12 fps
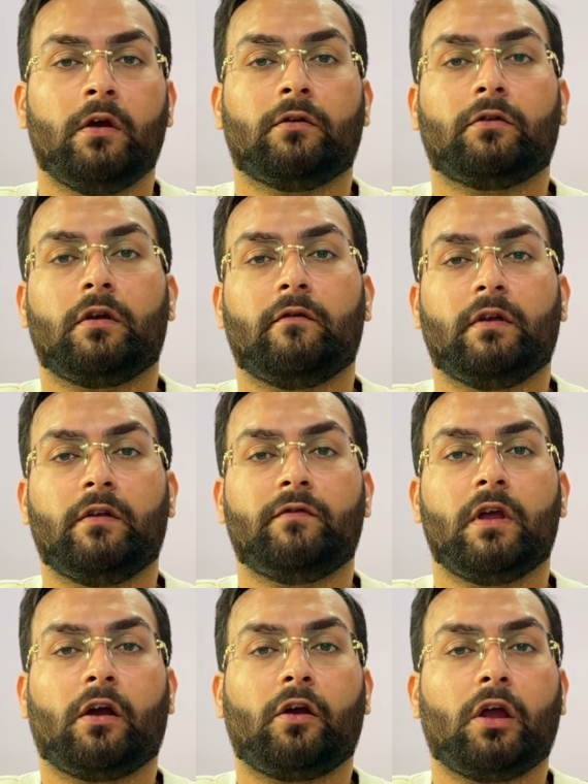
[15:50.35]
So even if
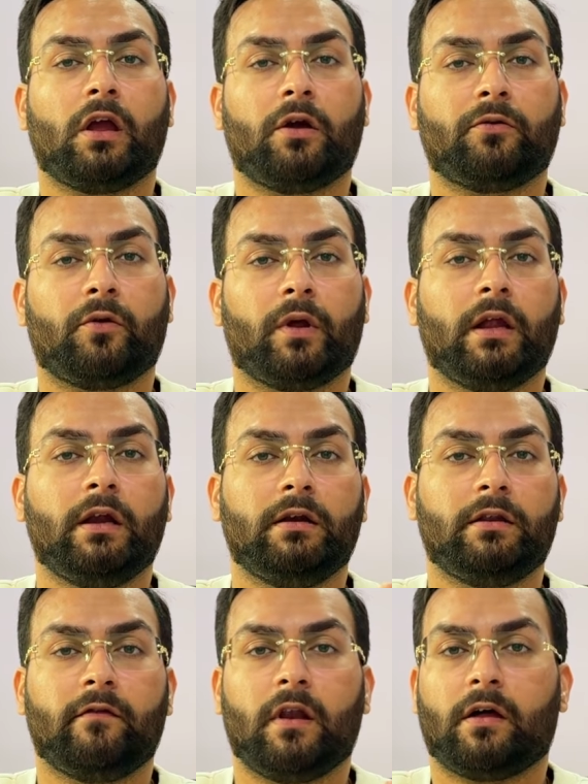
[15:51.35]
they're going out to
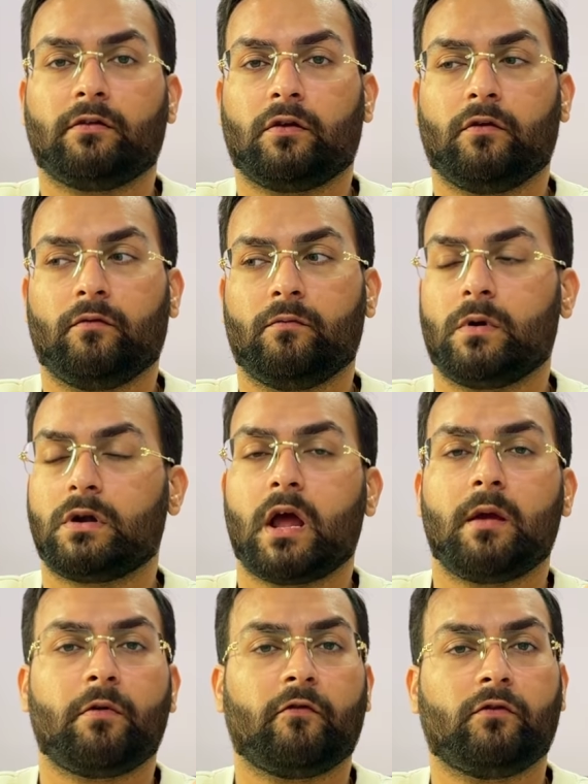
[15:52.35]
eat, they will ask you what
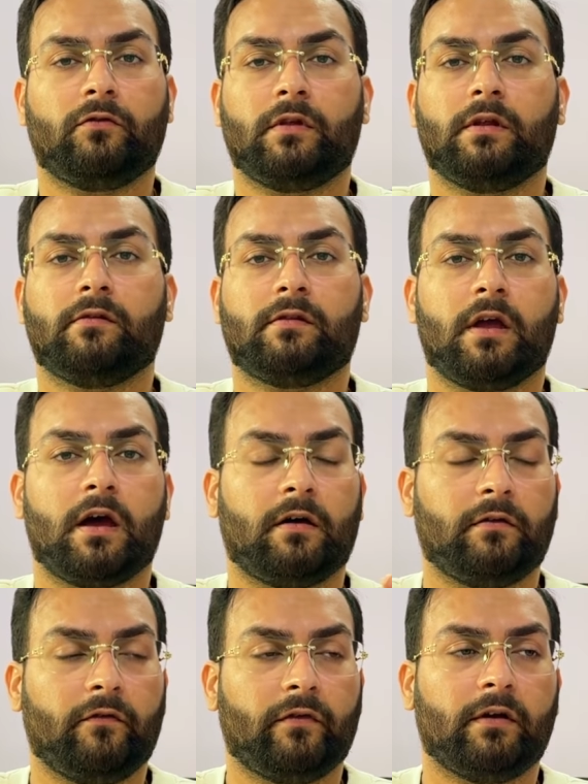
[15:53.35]
type of cuisines there
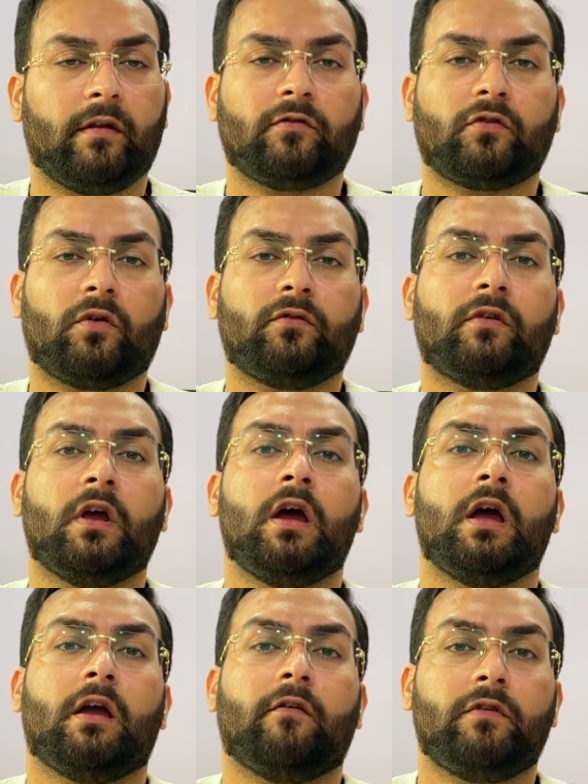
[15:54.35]
are, different restaurants.
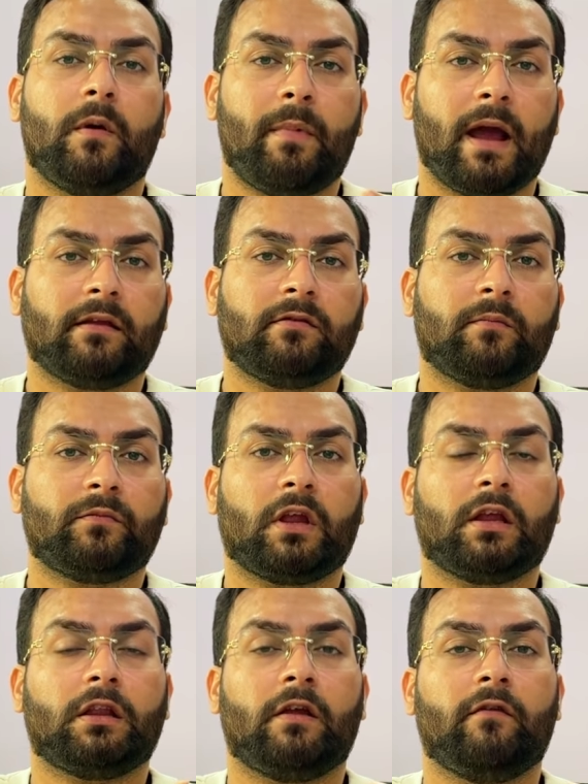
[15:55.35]
If they're buying
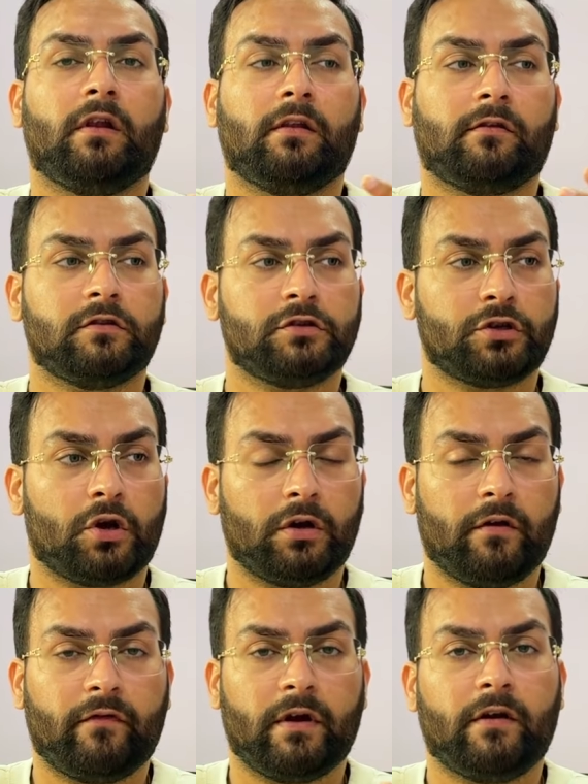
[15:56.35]
something, they will search on
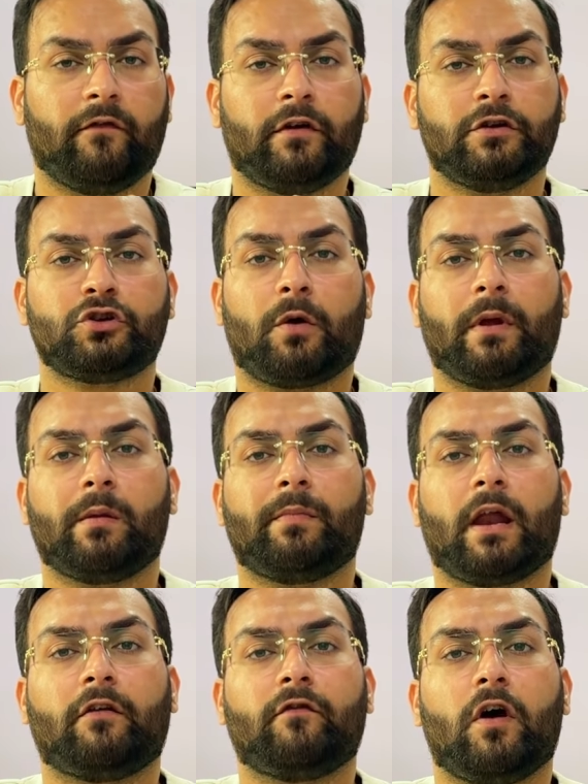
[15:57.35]
different shopping
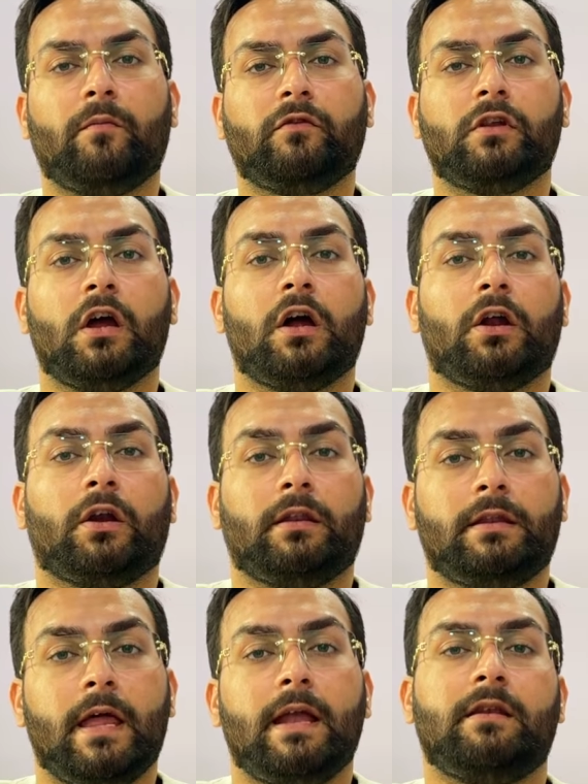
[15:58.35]
platforms.
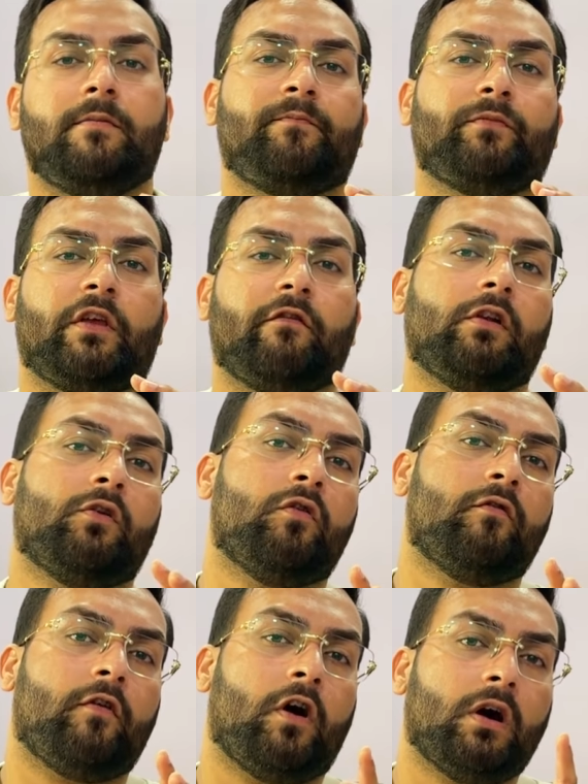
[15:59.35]
Then they will
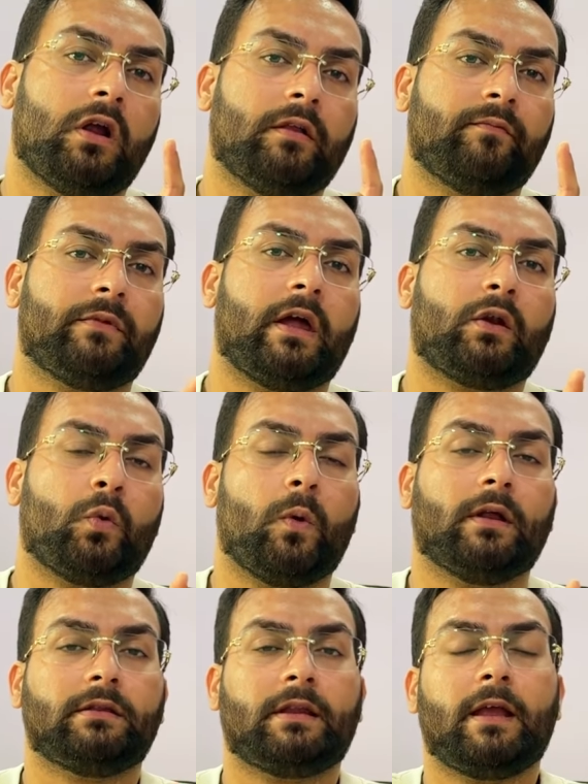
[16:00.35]
go for that
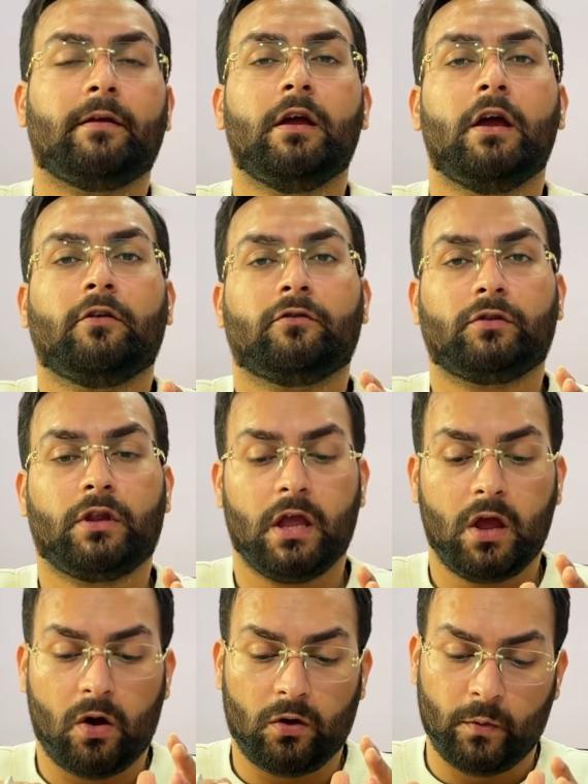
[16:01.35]
one thing. So
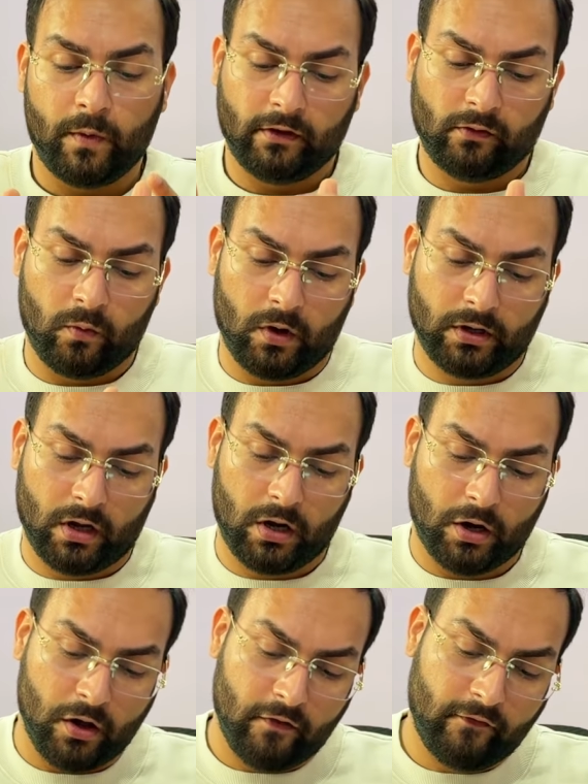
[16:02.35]
they always want a
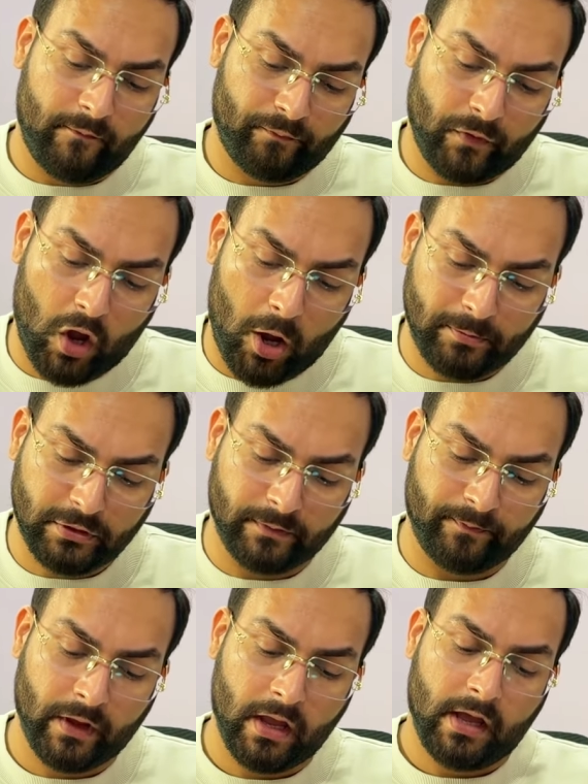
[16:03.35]
lot of
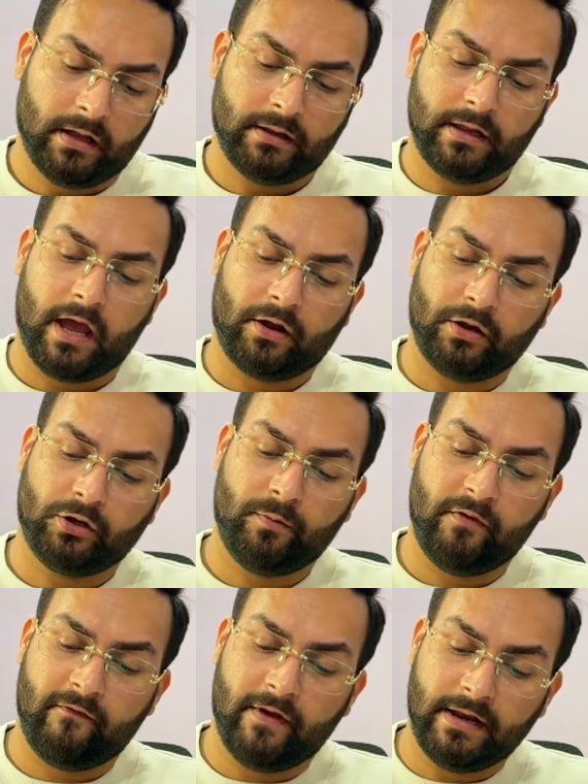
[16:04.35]
option. They are going to
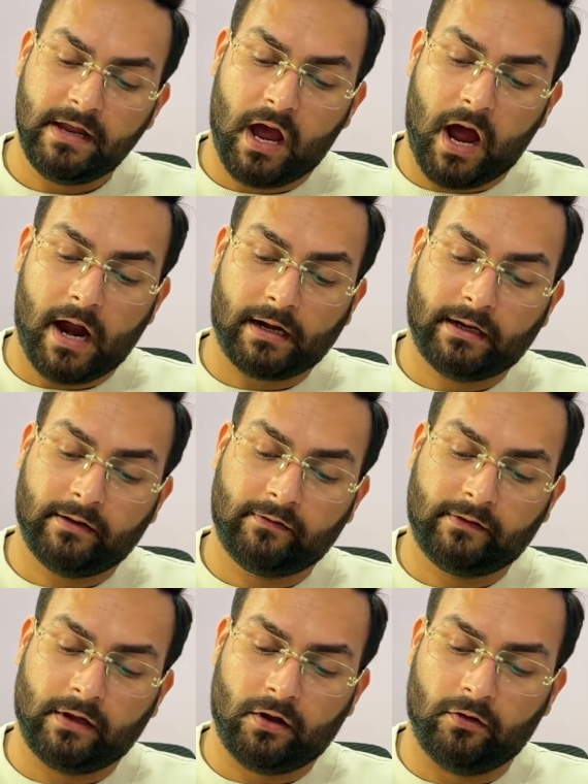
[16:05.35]
be very
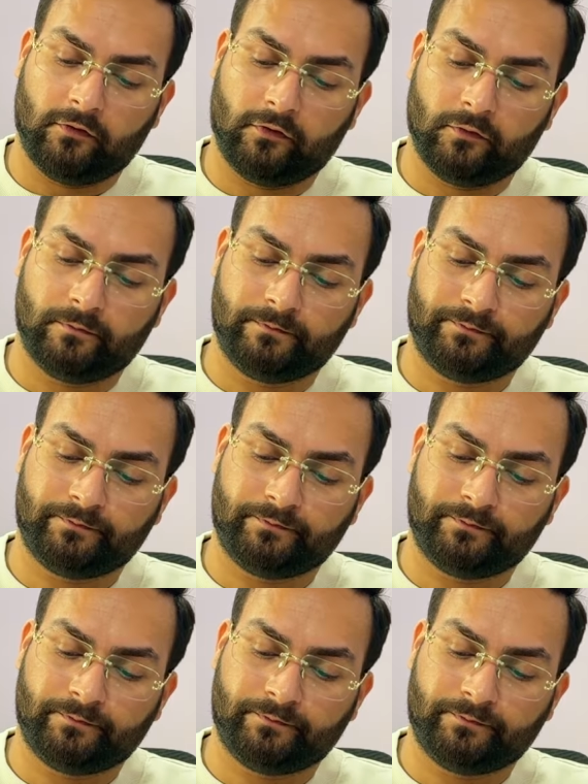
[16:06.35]
artistic also.